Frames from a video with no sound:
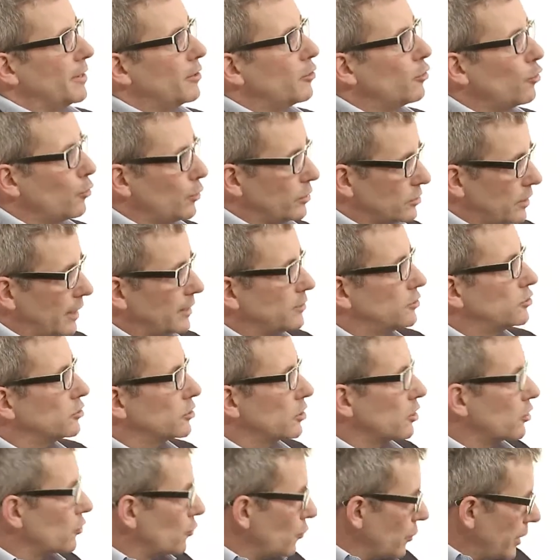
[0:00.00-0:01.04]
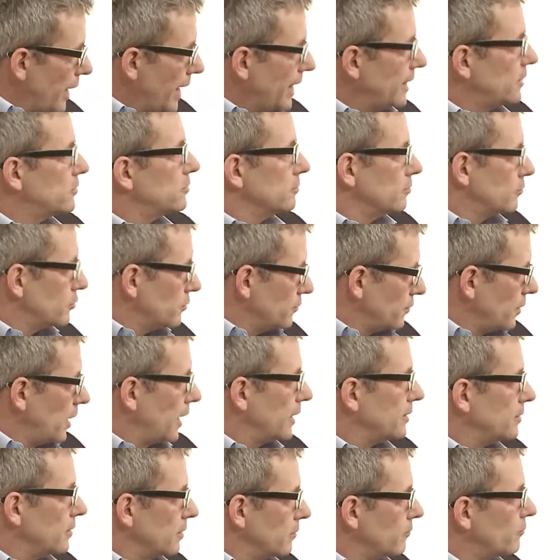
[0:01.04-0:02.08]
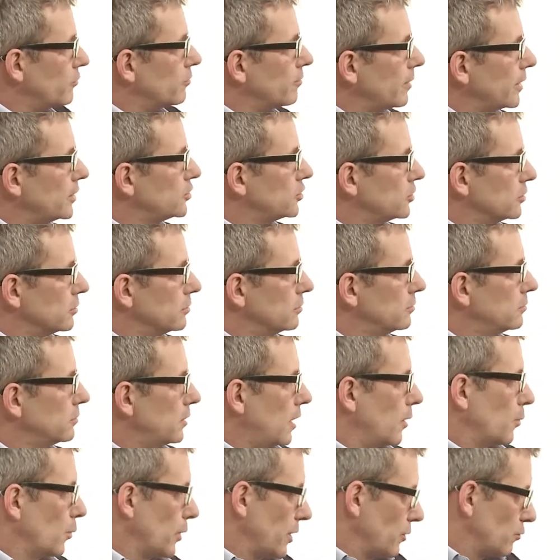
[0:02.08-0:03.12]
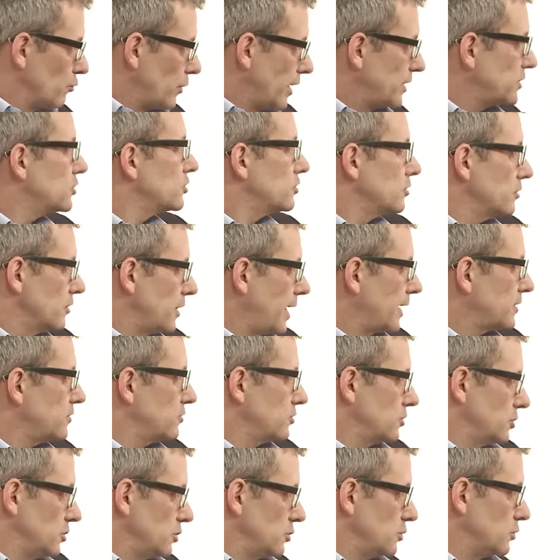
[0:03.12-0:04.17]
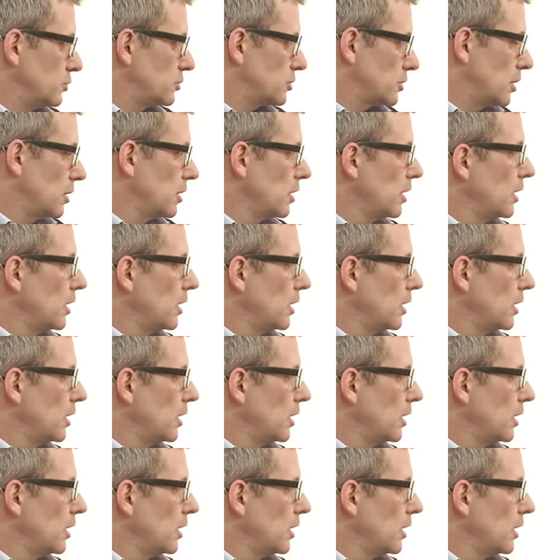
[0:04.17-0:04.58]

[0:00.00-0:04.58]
who is going to create and provide the information, and we register that as a user.